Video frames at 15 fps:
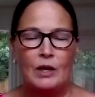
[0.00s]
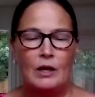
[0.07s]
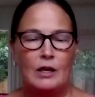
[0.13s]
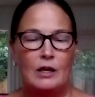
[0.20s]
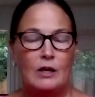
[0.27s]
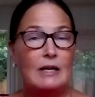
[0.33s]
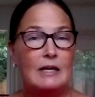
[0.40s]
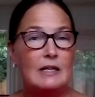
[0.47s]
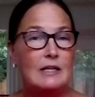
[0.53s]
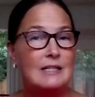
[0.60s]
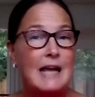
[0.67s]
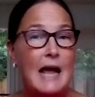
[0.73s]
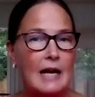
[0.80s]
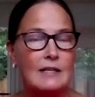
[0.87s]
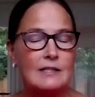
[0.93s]
and in
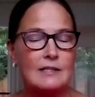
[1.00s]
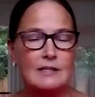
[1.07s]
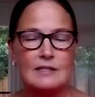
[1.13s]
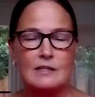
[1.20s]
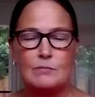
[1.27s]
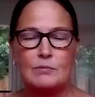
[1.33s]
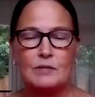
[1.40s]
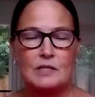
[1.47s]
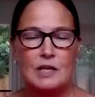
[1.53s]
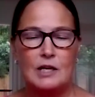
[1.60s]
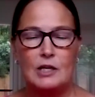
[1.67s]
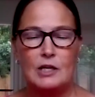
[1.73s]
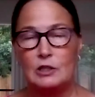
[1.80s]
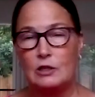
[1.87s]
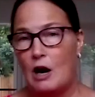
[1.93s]
Texas in
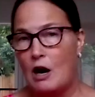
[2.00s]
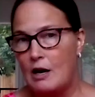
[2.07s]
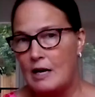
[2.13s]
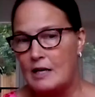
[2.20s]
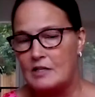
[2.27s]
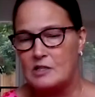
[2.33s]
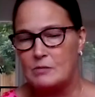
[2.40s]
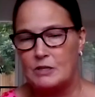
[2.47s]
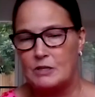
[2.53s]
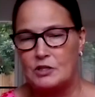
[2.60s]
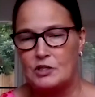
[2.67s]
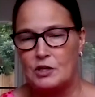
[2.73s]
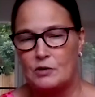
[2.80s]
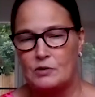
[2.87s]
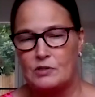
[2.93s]
particular, our estimate
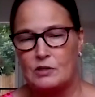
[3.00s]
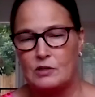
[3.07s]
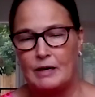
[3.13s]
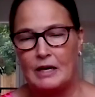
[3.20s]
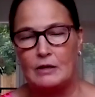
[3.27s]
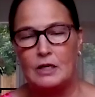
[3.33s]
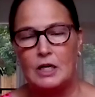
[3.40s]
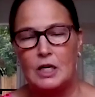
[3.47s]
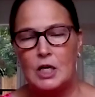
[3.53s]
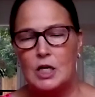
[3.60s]
shows there are about